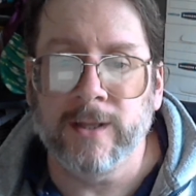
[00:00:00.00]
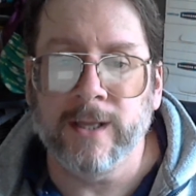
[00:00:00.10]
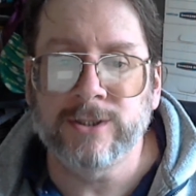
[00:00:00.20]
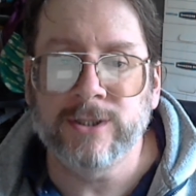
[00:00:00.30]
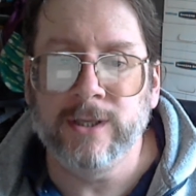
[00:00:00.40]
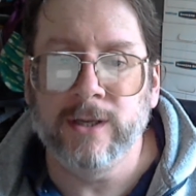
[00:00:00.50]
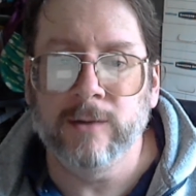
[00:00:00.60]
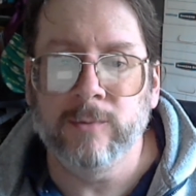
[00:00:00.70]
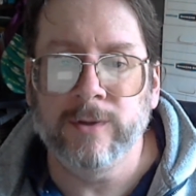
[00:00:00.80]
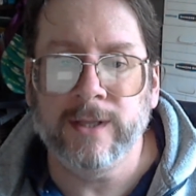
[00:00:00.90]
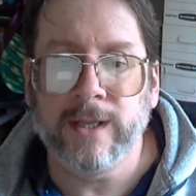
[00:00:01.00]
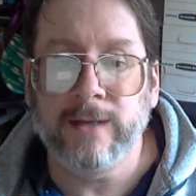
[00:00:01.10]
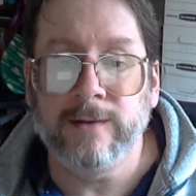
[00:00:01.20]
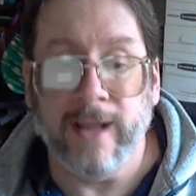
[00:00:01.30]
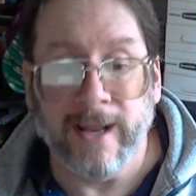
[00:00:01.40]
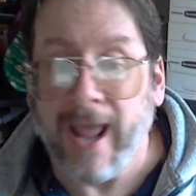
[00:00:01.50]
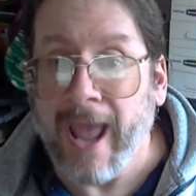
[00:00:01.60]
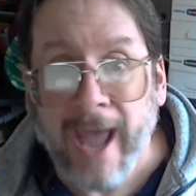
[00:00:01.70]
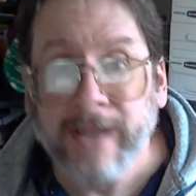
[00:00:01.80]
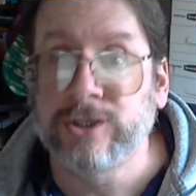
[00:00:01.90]
election year with an
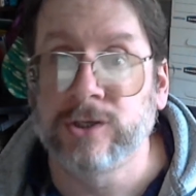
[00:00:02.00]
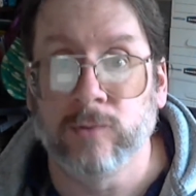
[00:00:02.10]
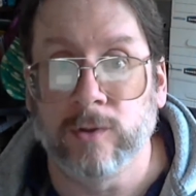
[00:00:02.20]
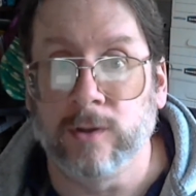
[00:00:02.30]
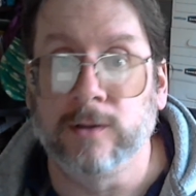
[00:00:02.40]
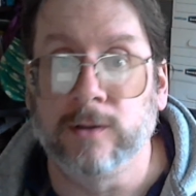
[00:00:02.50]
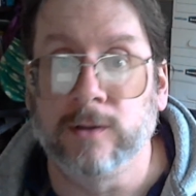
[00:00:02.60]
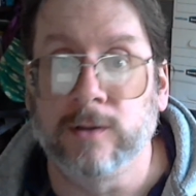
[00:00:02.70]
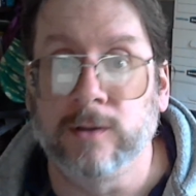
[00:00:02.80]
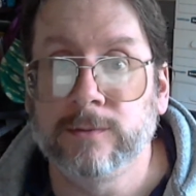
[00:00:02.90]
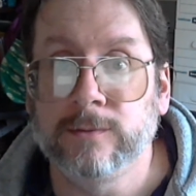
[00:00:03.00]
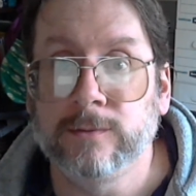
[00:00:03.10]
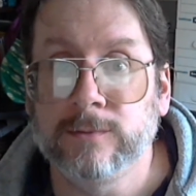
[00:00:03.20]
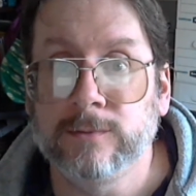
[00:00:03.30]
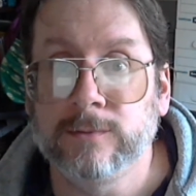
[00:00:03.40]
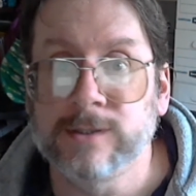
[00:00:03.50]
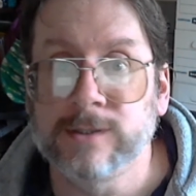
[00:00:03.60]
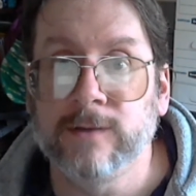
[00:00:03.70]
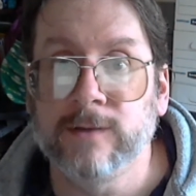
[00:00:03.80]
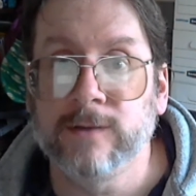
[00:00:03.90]
actual
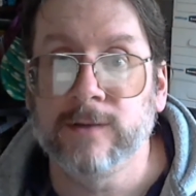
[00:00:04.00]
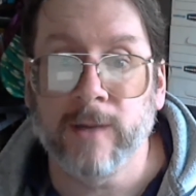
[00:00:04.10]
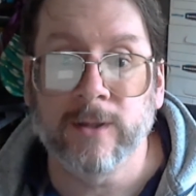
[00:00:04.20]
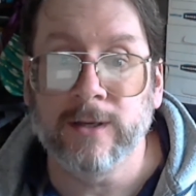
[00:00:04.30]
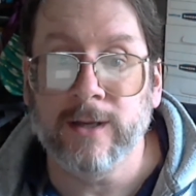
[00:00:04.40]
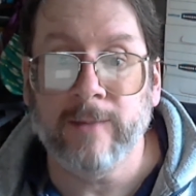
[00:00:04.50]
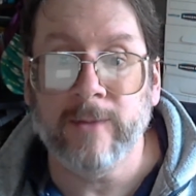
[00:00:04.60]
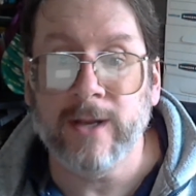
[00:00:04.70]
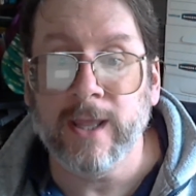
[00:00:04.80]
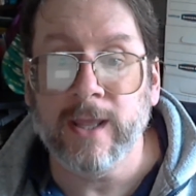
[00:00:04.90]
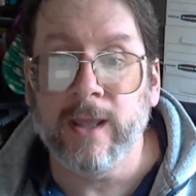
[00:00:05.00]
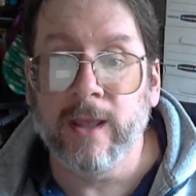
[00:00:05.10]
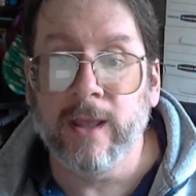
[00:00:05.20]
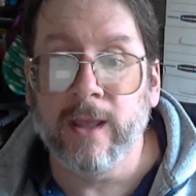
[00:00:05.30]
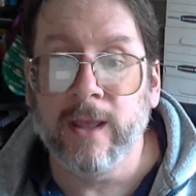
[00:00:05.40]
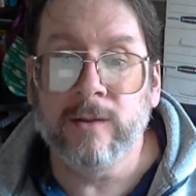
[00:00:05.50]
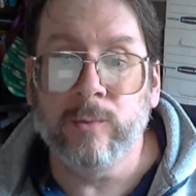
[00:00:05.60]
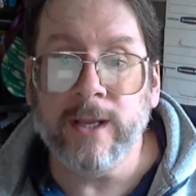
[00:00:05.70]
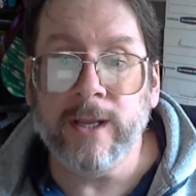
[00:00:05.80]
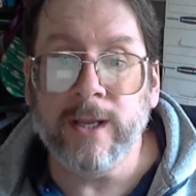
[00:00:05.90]
conservative Republican nominee, the
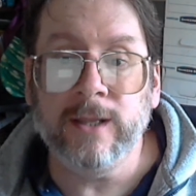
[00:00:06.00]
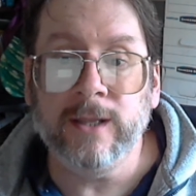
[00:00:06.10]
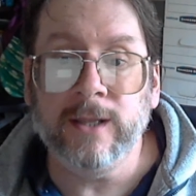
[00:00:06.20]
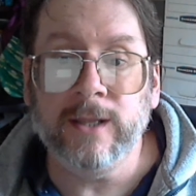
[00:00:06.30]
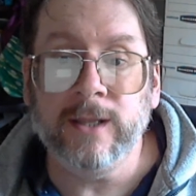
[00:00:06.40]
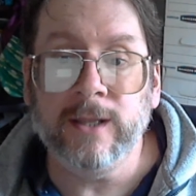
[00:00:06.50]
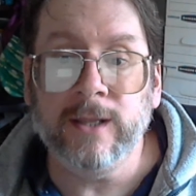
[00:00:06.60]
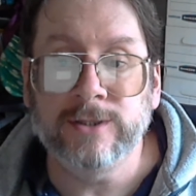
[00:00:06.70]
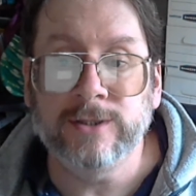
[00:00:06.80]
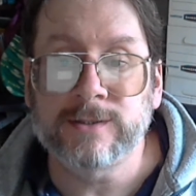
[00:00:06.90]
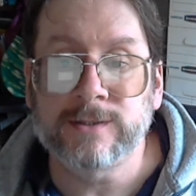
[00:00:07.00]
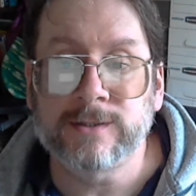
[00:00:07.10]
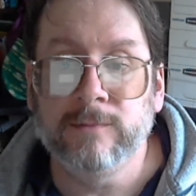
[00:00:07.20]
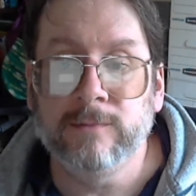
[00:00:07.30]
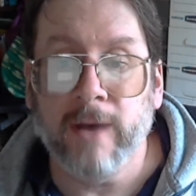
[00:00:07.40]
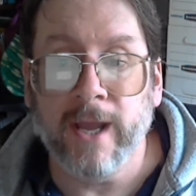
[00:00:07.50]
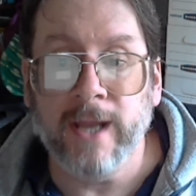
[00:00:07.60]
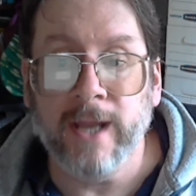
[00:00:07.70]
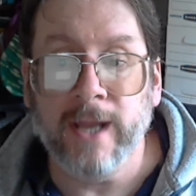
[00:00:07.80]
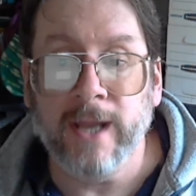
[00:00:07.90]
WikiLeaks revelations
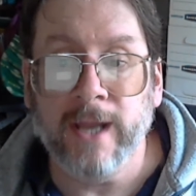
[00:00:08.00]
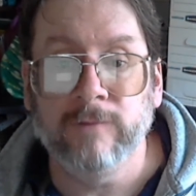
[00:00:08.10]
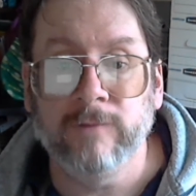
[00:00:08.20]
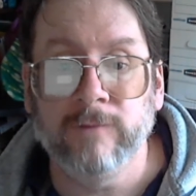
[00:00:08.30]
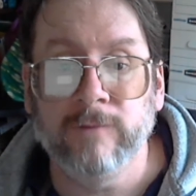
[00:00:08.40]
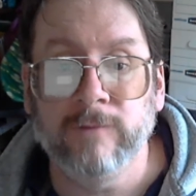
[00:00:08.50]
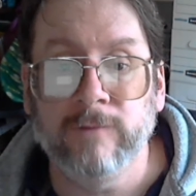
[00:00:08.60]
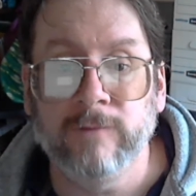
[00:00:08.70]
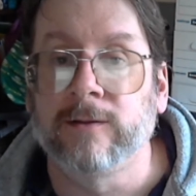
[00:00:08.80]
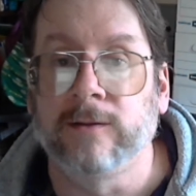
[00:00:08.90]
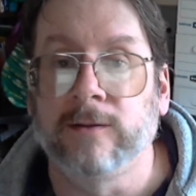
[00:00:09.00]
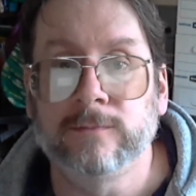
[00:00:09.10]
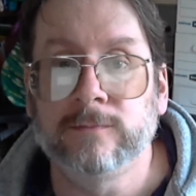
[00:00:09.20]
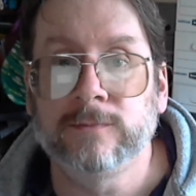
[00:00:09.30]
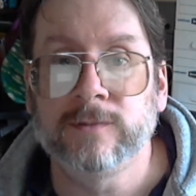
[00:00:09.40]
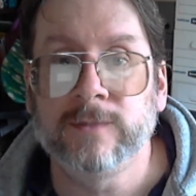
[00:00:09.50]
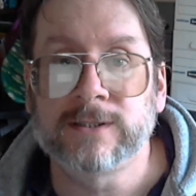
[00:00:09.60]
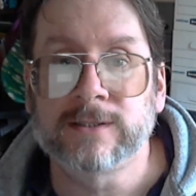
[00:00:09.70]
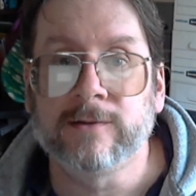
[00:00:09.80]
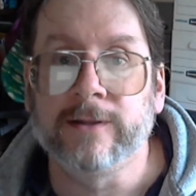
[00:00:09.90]
might have proven fatal to
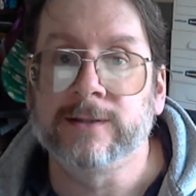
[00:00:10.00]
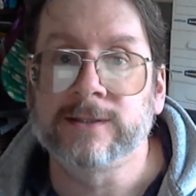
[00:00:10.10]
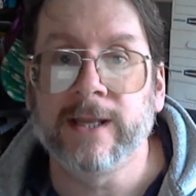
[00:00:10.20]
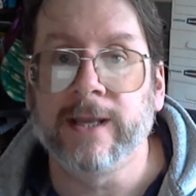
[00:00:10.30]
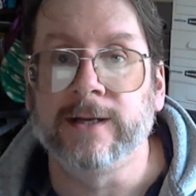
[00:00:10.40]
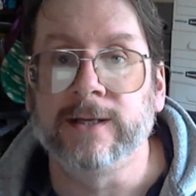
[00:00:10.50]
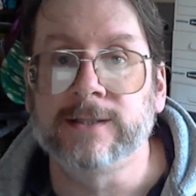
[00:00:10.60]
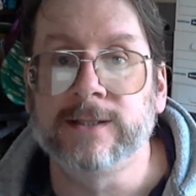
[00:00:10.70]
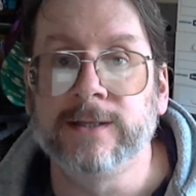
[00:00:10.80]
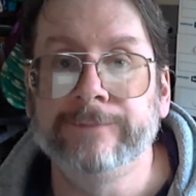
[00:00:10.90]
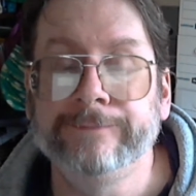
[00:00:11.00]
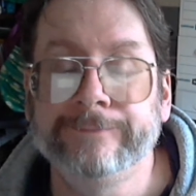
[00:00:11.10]
Mrs. Clinton's candidacy.